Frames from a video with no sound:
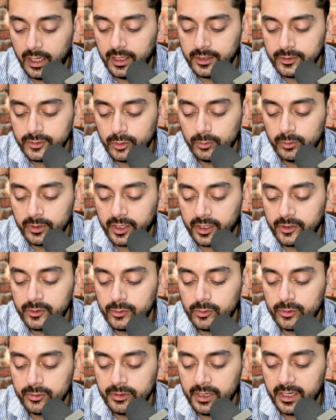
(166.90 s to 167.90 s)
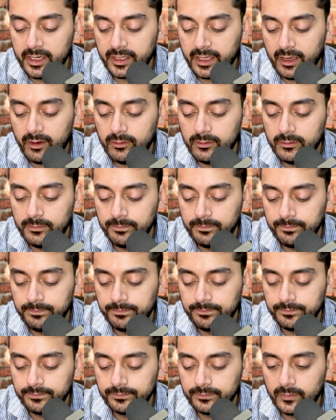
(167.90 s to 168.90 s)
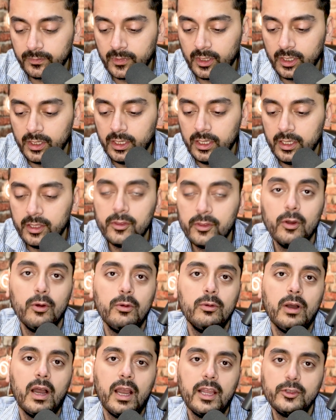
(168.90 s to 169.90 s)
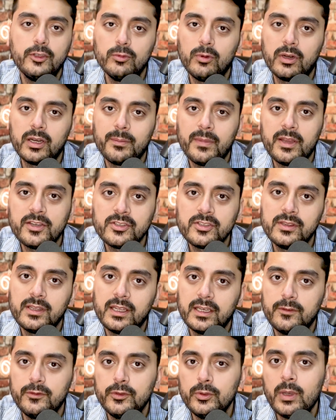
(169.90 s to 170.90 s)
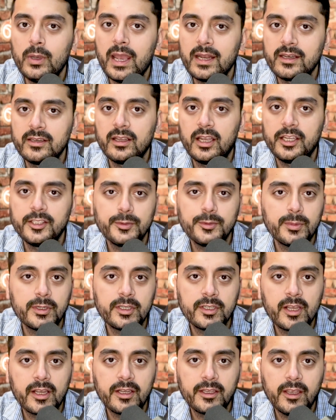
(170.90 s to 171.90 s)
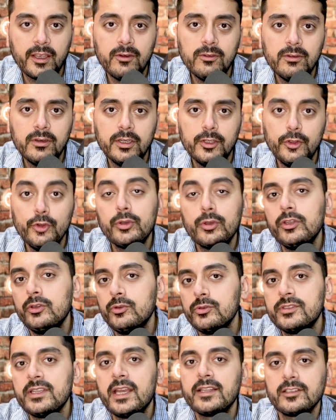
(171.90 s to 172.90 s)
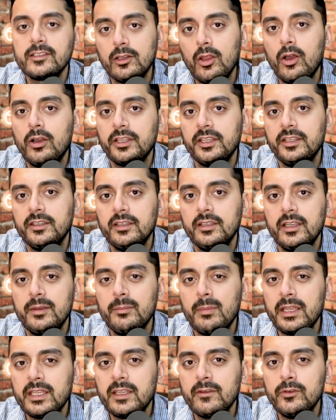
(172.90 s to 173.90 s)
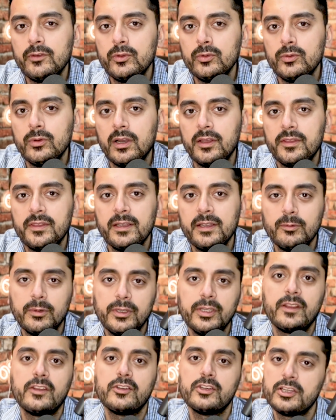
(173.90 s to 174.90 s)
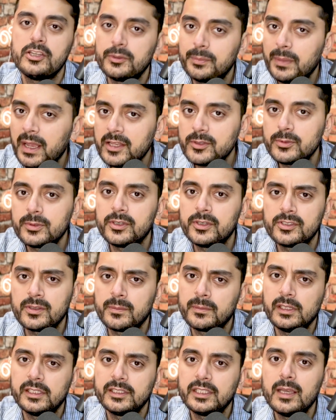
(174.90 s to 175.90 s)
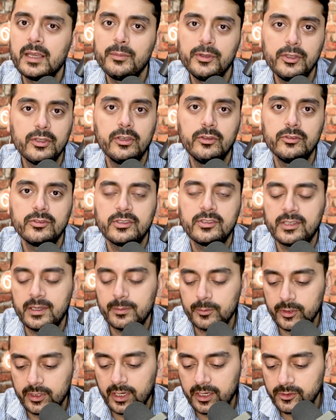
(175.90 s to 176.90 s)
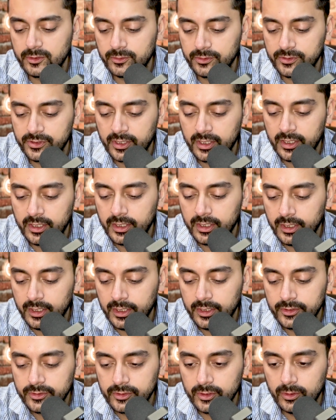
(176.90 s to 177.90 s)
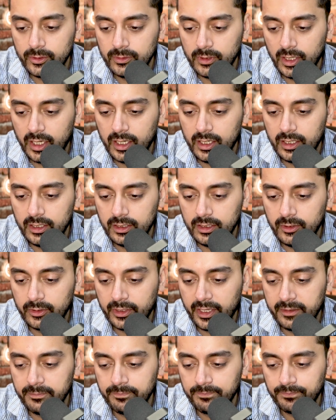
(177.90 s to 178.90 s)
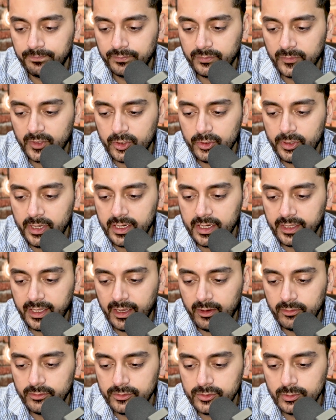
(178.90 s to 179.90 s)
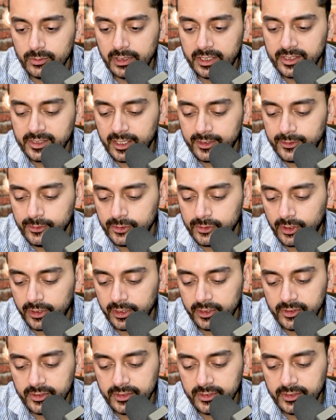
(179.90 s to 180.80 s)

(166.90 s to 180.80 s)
So we're going to do create account. Though I do want to mention that if you had an Itamarna account, you can use that to log in. It might give you a thing where you have to change your password or something like that, but you can use the same credentials. So, okay. Create account. So let's get you started.